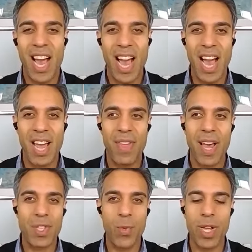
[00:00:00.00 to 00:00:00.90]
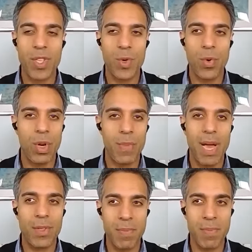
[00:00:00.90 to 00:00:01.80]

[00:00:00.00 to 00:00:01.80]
and that's where it's all about